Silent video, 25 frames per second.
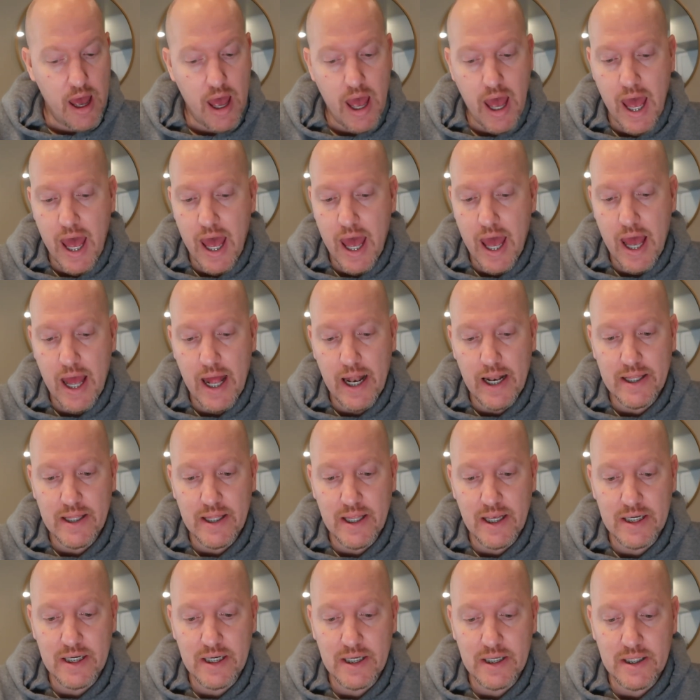And
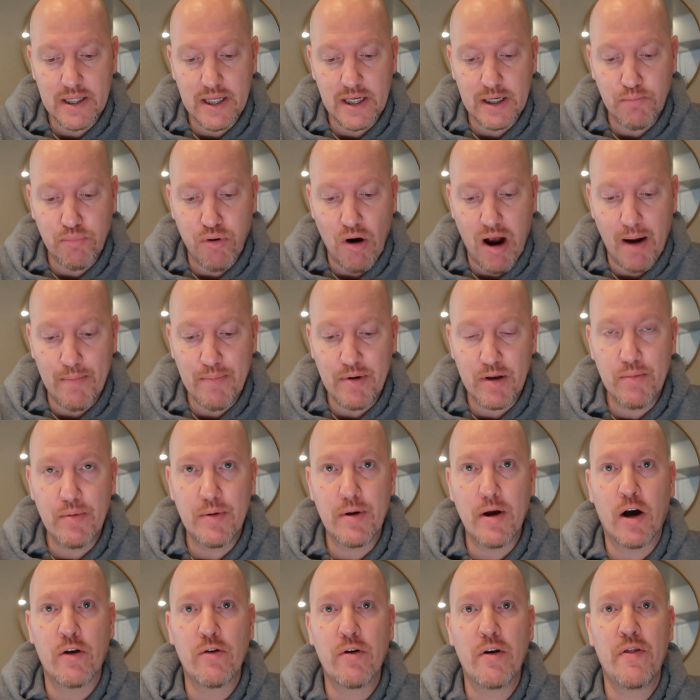this is this property will
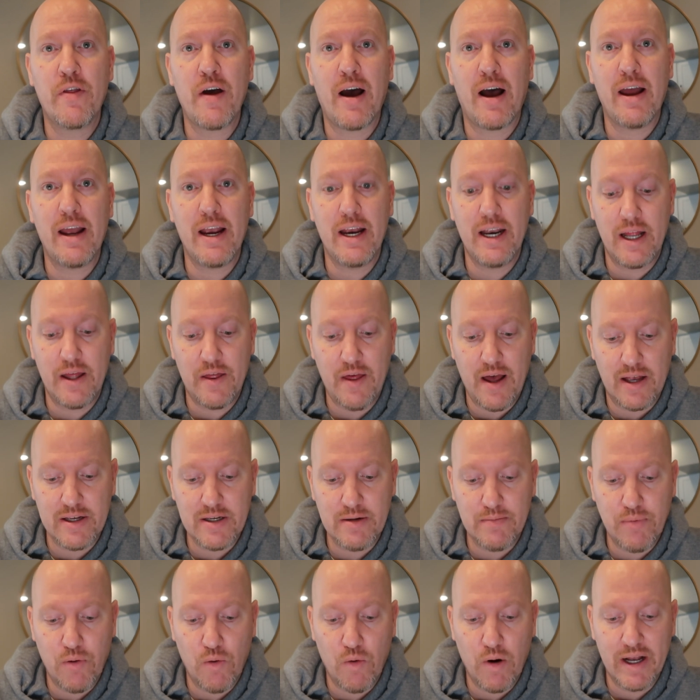be
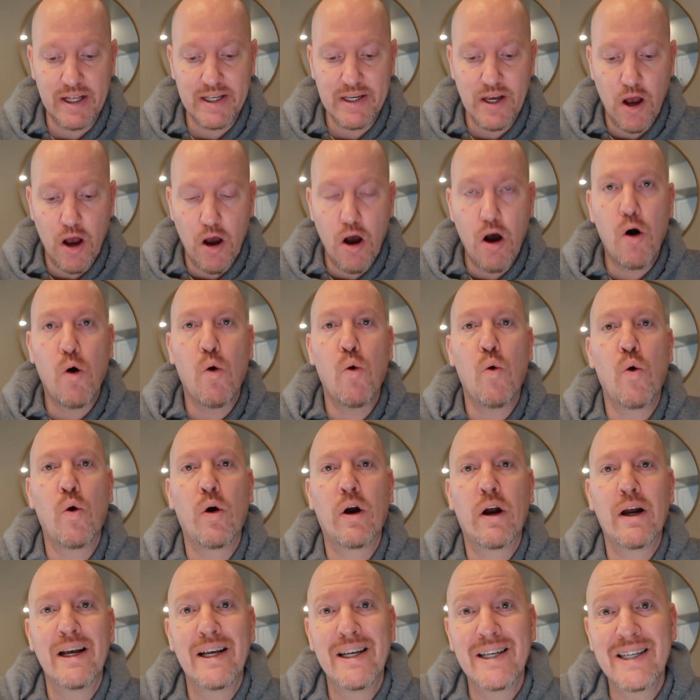180,000 points,
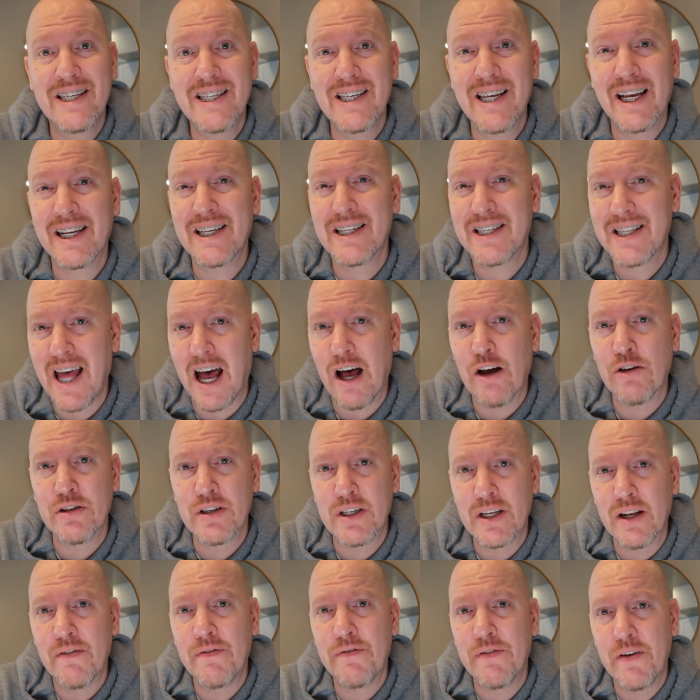or
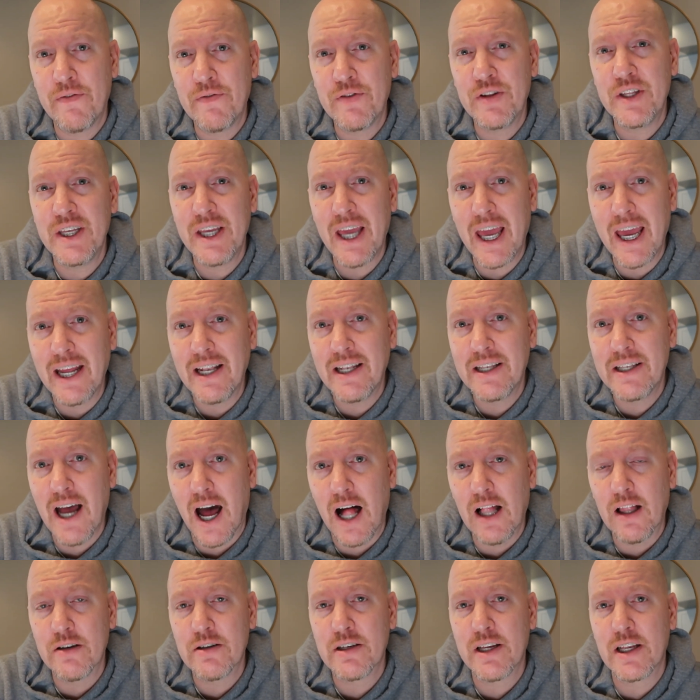$6,058.
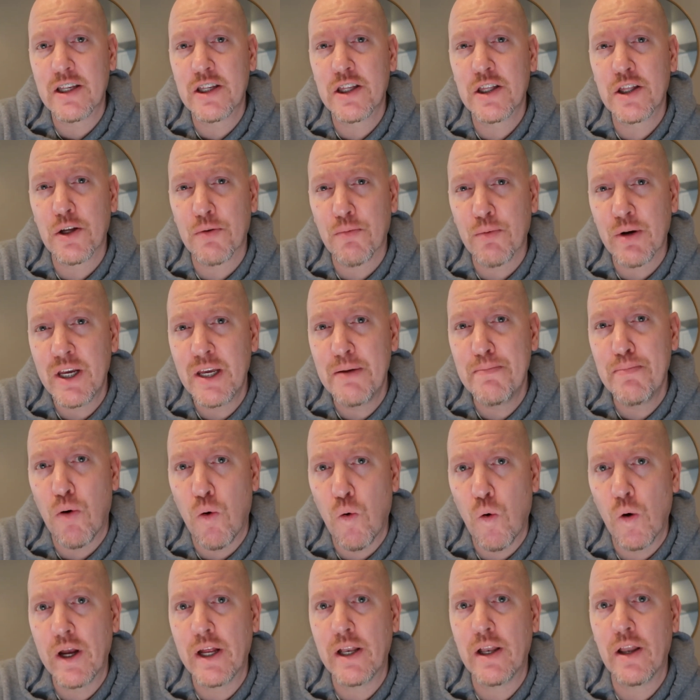That's
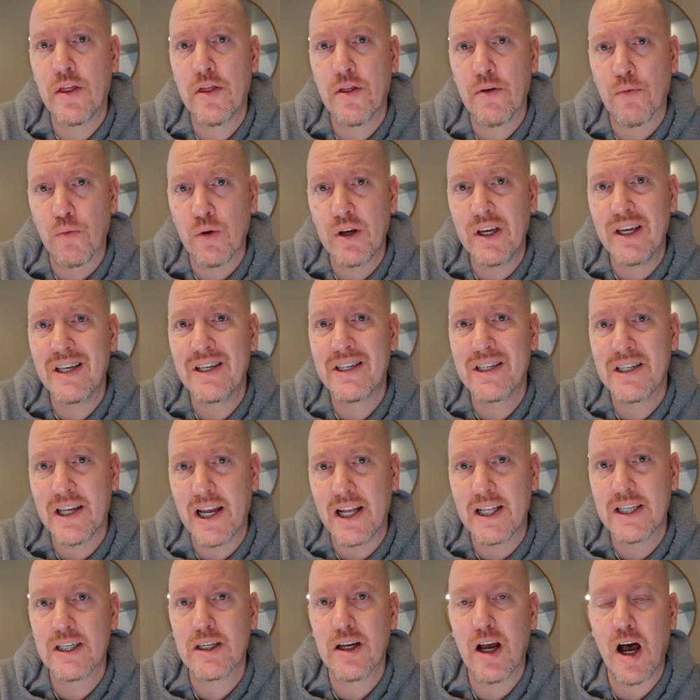3.3
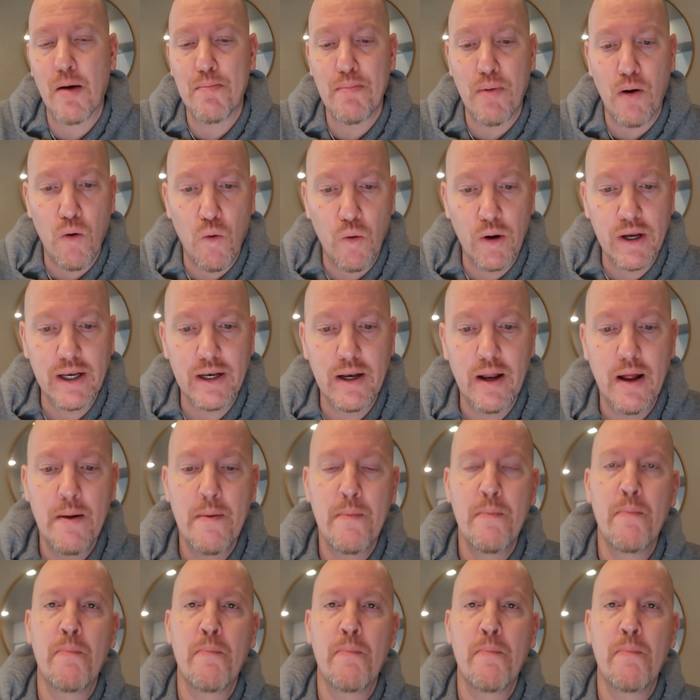cents a point.